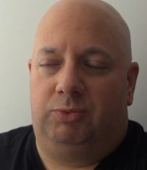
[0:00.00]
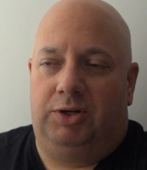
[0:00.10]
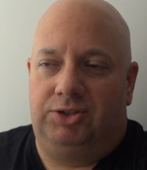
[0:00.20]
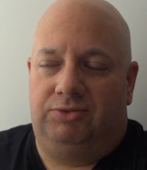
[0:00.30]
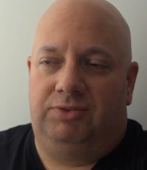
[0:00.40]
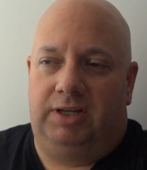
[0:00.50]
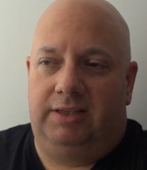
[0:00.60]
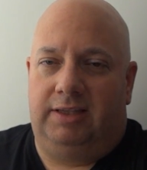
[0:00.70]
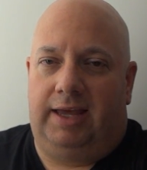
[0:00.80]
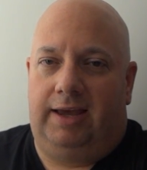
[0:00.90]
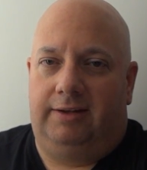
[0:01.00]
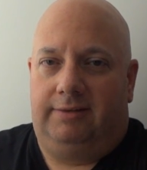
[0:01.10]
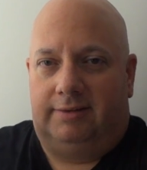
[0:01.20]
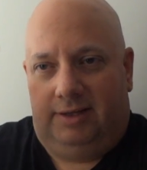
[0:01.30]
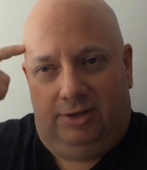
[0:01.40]
And once you've done
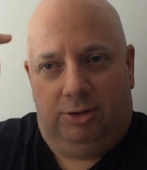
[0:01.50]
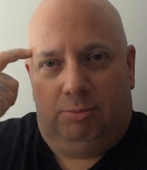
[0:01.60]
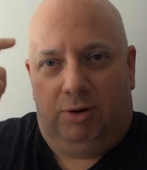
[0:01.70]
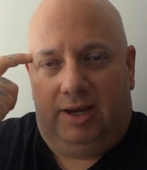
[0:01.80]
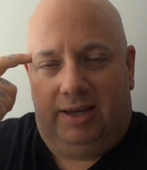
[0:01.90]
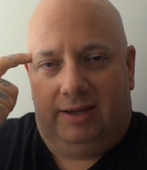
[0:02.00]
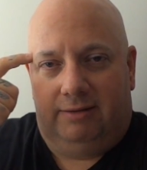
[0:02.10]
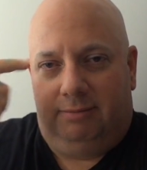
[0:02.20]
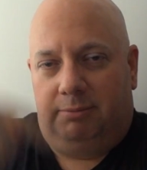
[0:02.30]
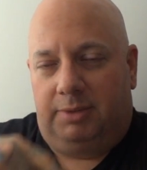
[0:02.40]
that in your brain,